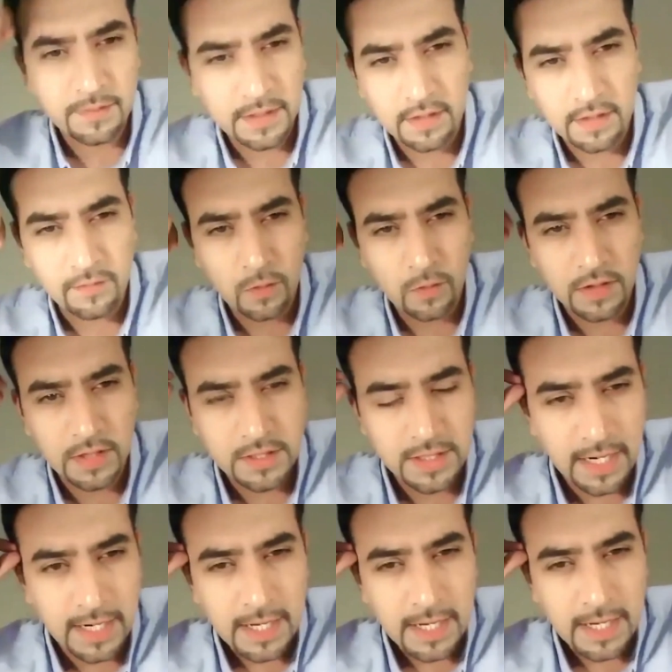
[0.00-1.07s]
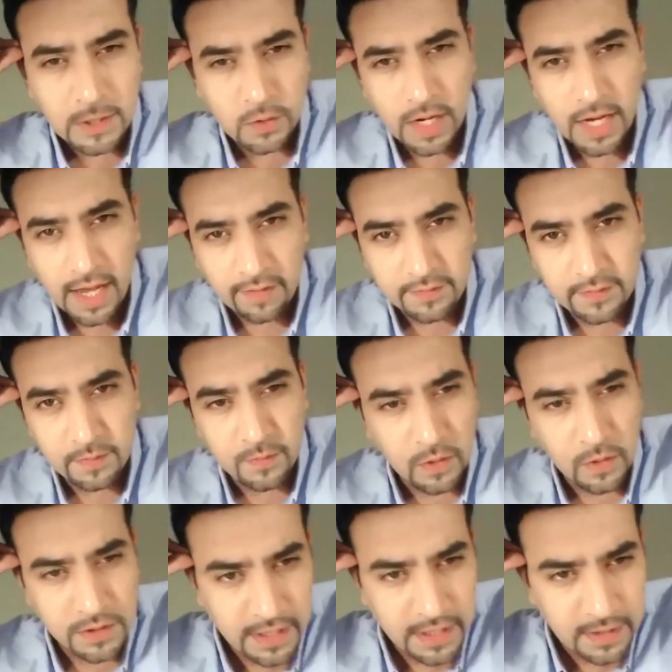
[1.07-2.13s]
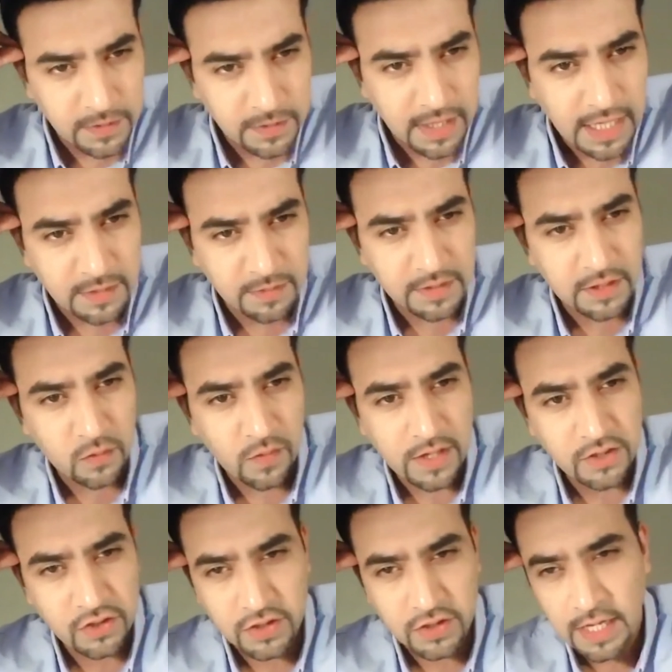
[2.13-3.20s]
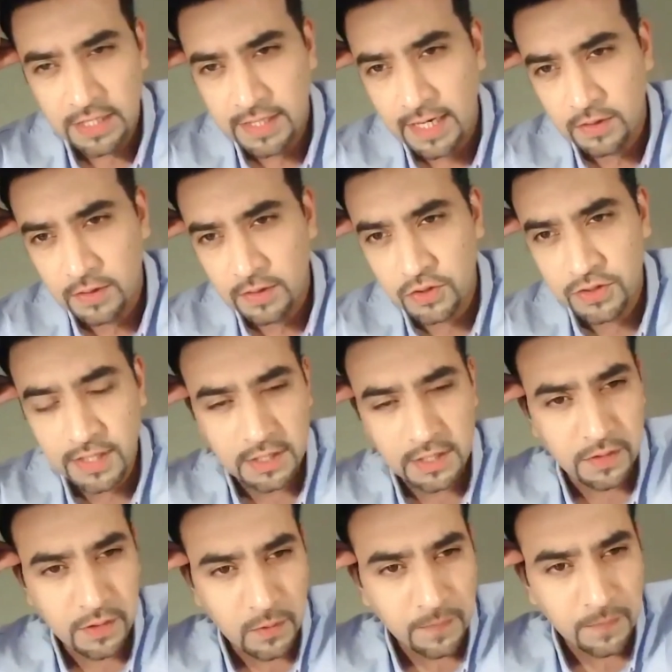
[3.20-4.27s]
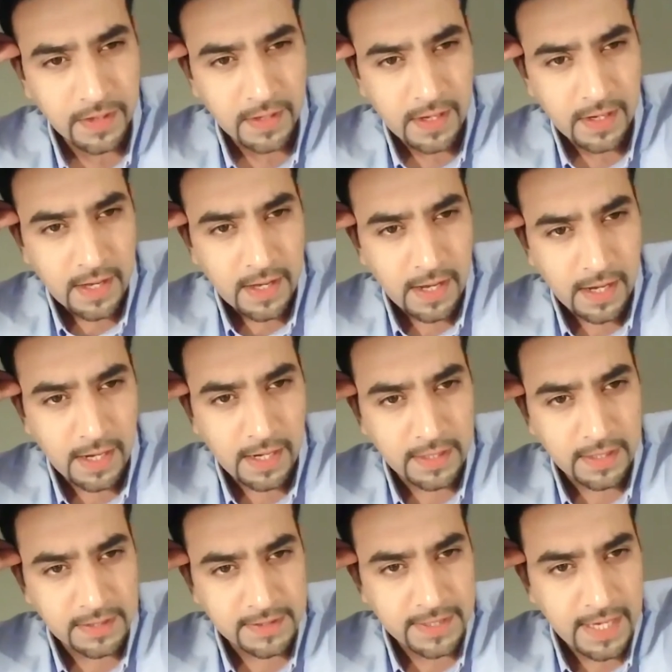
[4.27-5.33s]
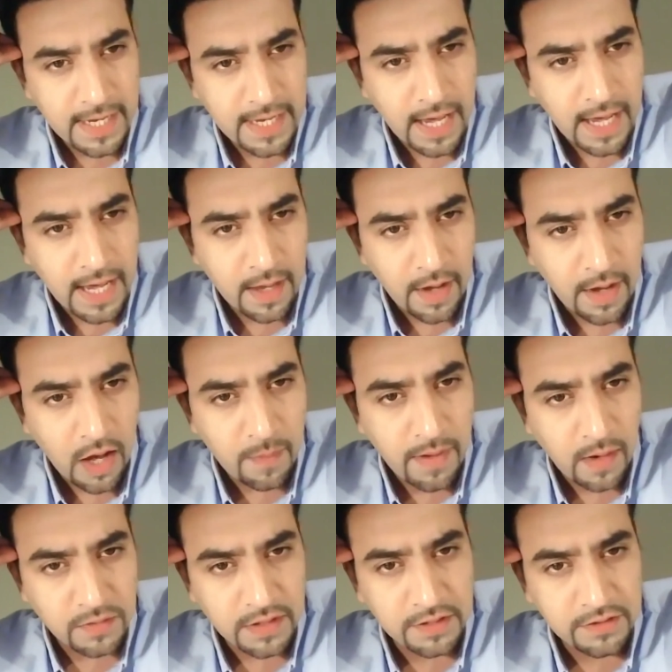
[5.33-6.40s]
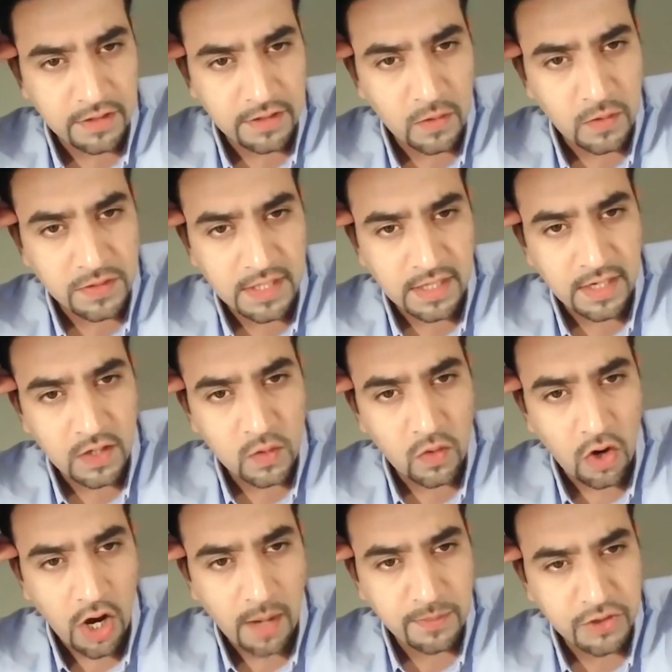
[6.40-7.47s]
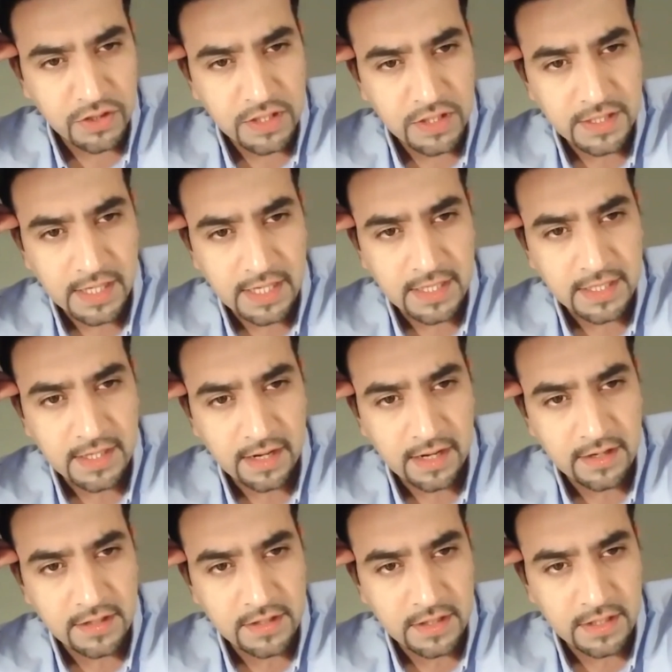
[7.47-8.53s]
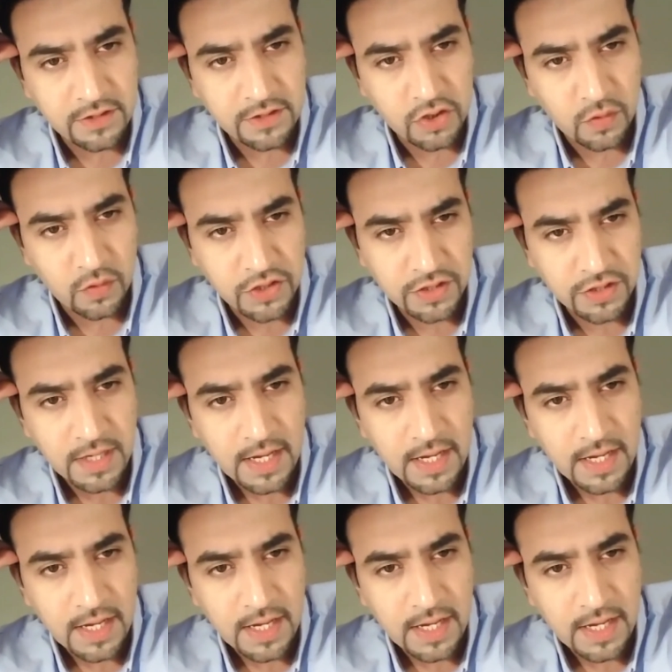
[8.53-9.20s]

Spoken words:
that we don't understand. So I have Mohsen who's asked me this question. I'd like to share this with you. He's saying, how about introducing new options in current situation,